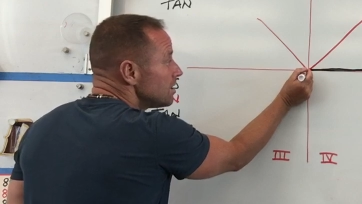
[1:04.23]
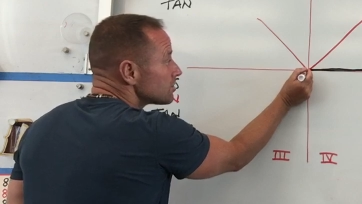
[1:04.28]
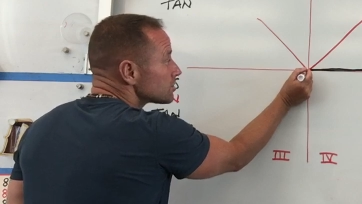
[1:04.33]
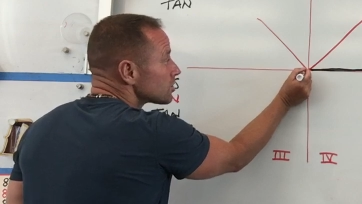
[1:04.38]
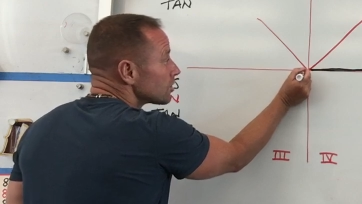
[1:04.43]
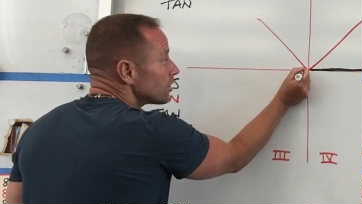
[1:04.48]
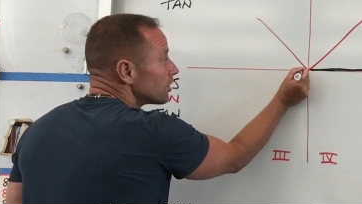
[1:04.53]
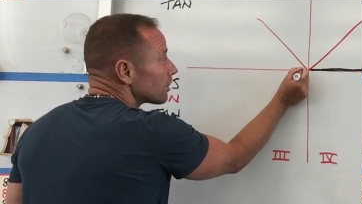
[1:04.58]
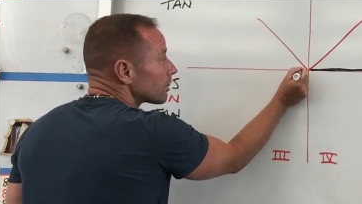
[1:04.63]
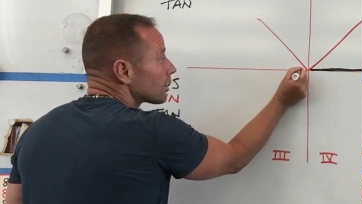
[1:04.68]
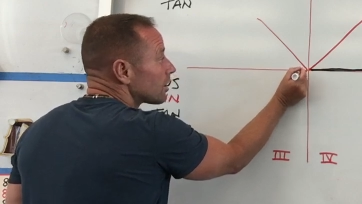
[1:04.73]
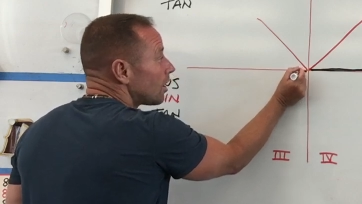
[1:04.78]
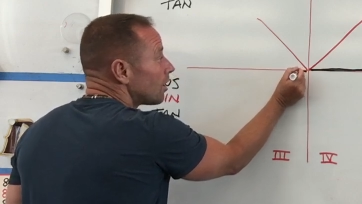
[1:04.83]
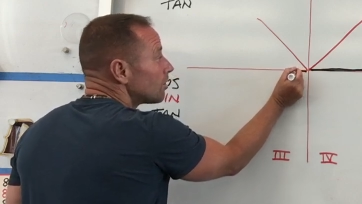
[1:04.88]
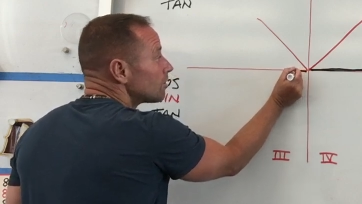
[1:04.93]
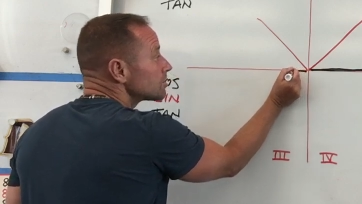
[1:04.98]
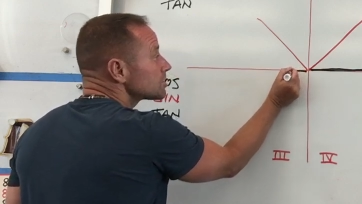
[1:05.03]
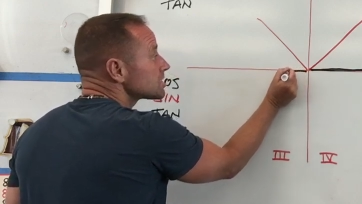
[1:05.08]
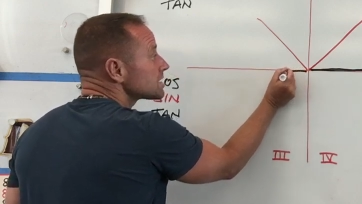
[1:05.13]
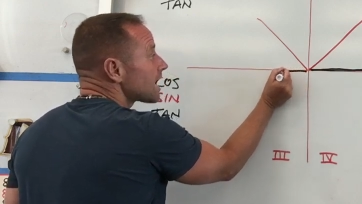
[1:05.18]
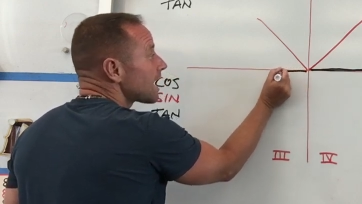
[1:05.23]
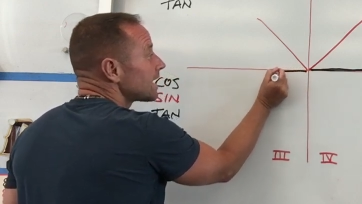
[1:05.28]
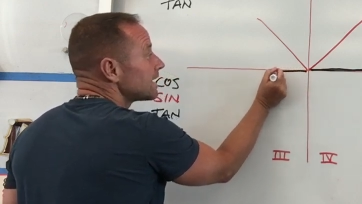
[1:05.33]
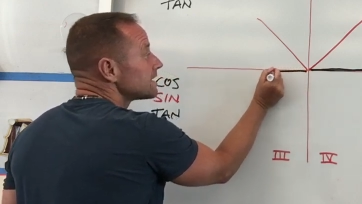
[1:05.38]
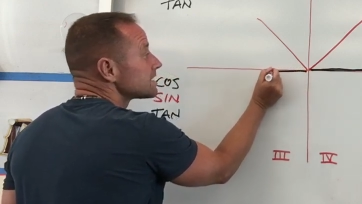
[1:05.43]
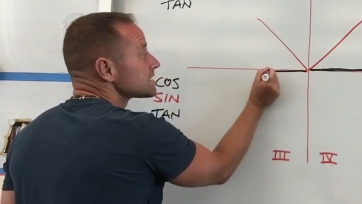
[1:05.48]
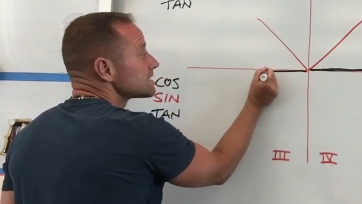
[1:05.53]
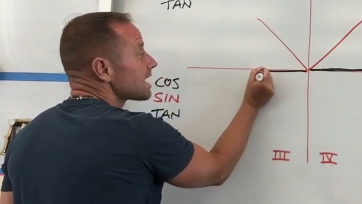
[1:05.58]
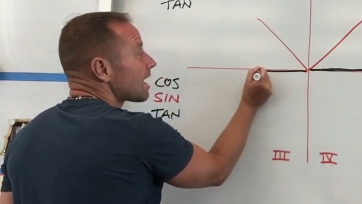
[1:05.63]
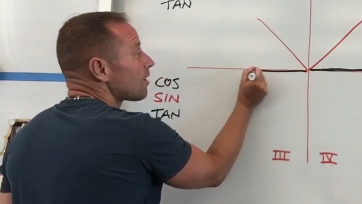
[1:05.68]
So your
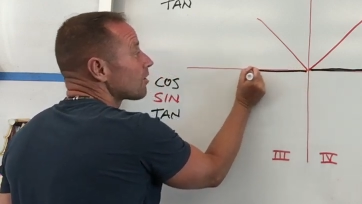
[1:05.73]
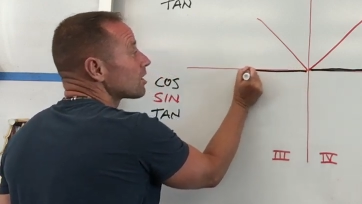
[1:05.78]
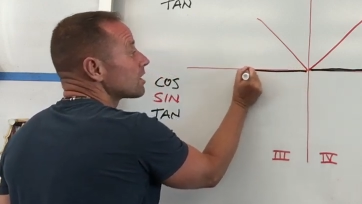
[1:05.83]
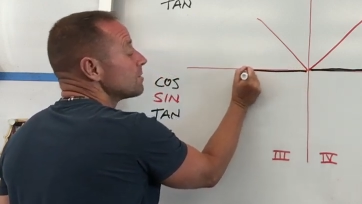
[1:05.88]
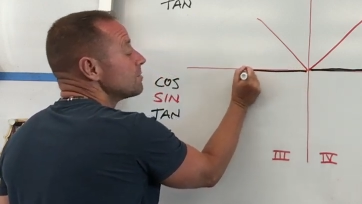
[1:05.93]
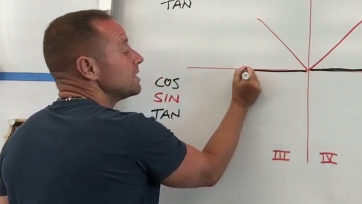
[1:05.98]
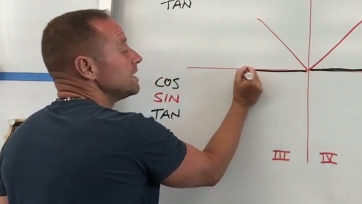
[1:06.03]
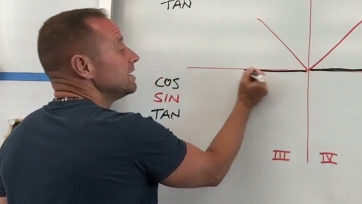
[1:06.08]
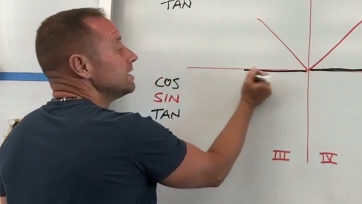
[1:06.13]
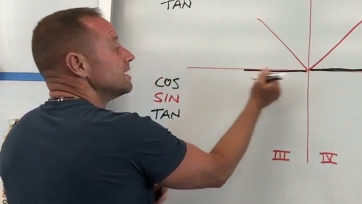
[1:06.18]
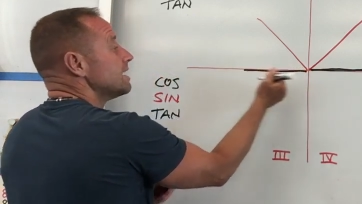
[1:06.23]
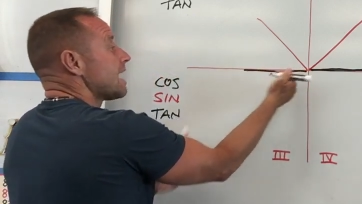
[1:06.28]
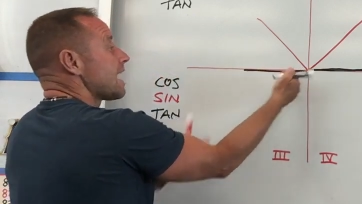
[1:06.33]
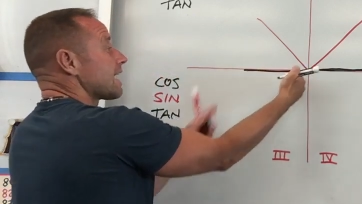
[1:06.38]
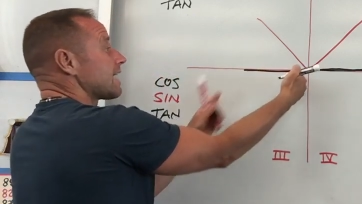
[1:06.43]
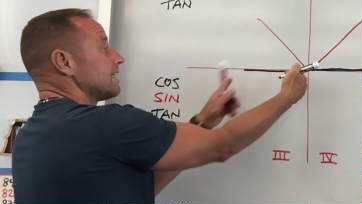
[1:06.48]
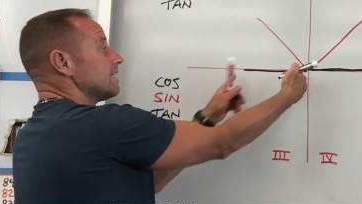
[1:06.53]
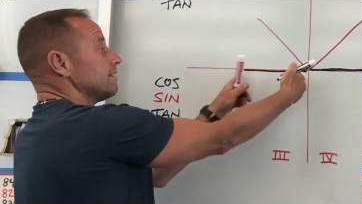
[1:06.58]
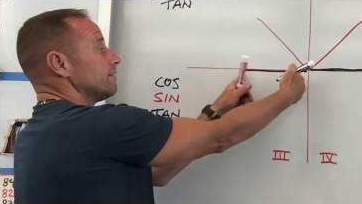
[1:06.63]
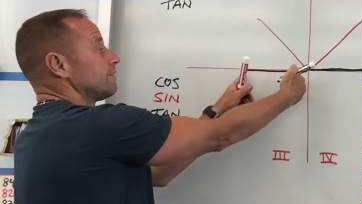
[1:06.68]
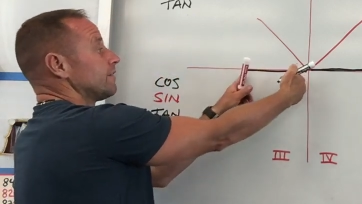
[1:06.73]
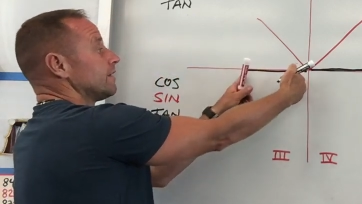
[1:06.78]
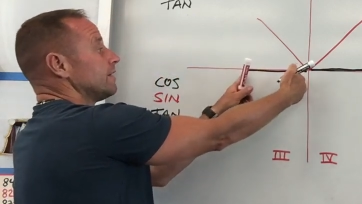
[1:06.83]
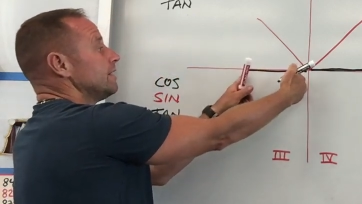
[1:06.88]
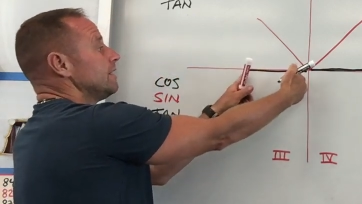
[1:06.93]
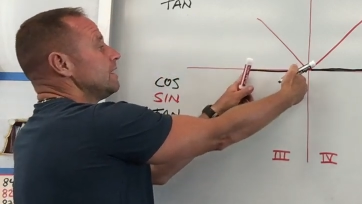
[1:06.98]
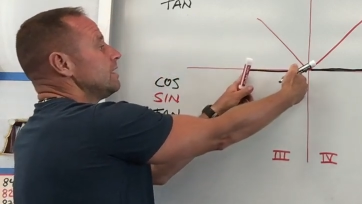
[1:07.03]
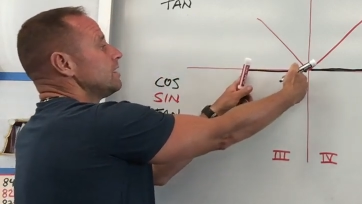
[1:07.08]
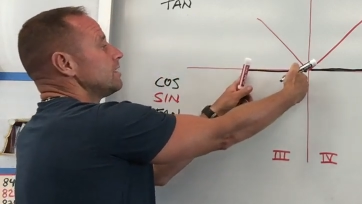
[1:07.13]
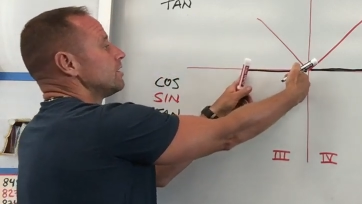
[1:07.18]
cosine is now going to be negative.
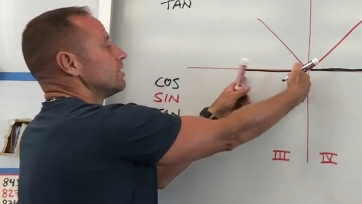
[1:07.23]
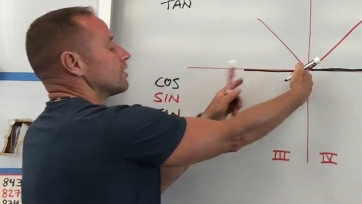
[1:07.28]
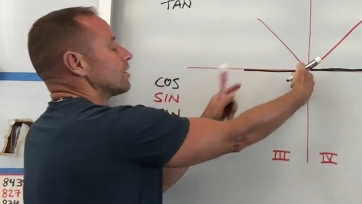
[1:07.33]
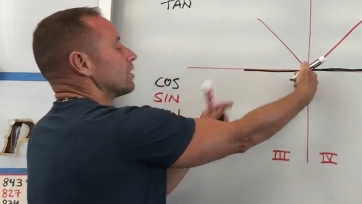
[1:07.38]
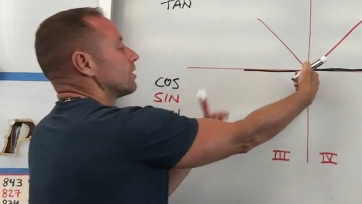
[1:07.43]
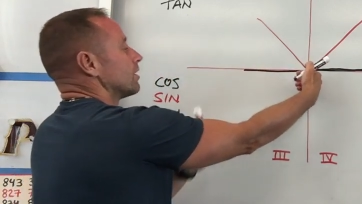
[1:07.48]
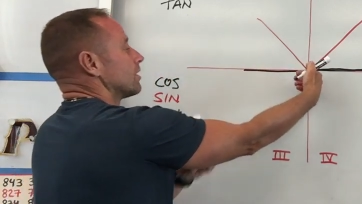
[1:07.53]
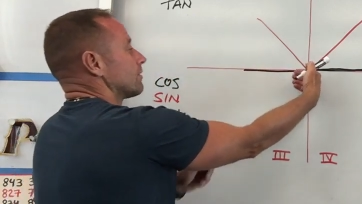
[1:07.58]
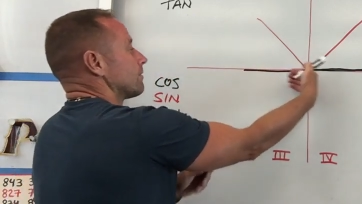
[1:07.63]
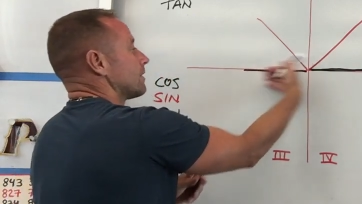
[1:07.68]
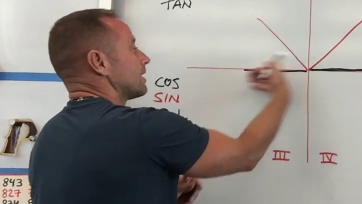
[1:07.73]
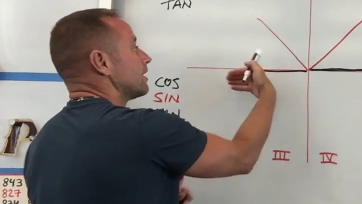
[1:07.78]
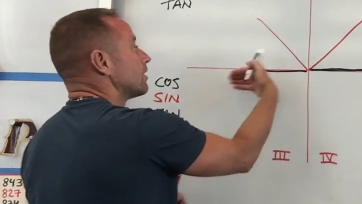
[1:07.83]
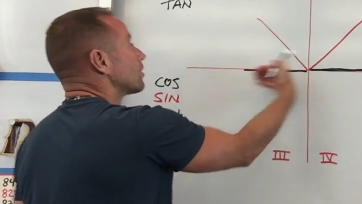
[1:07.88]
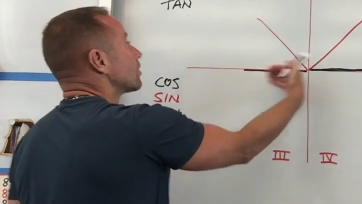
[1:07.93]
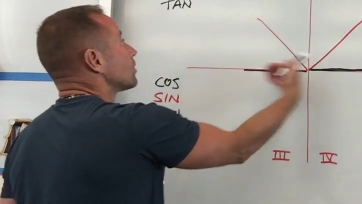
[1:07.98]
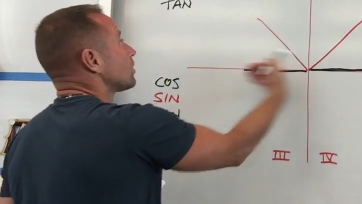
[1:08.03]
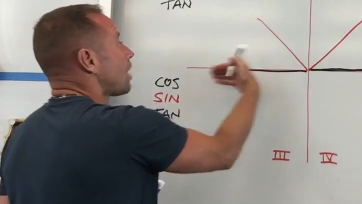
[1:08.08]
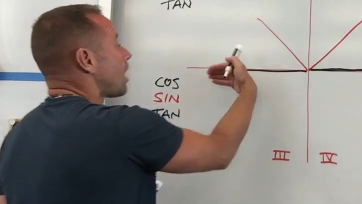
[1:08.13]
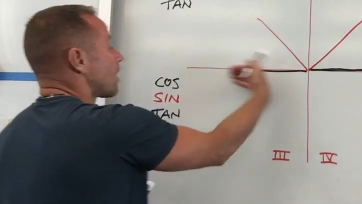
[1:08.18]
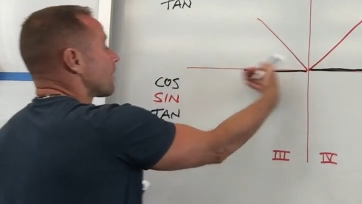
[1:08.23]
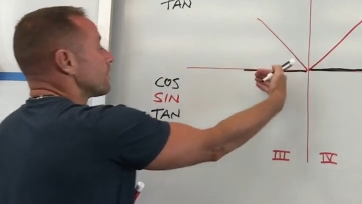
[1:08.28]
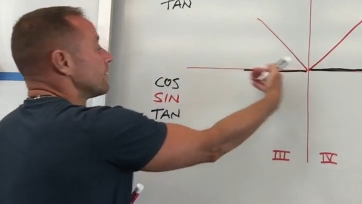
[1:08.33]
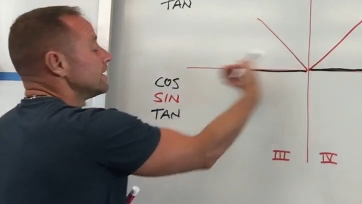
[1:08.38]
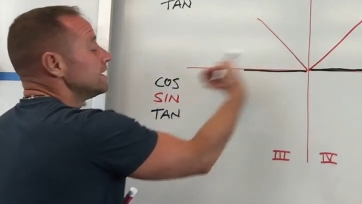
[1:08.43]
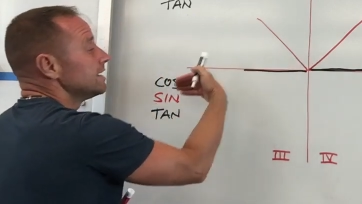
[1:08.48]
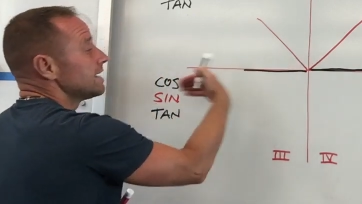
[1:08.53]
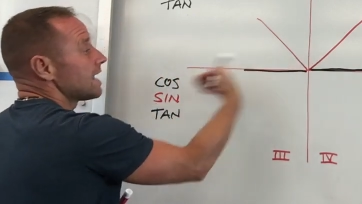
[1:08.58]
You're here along the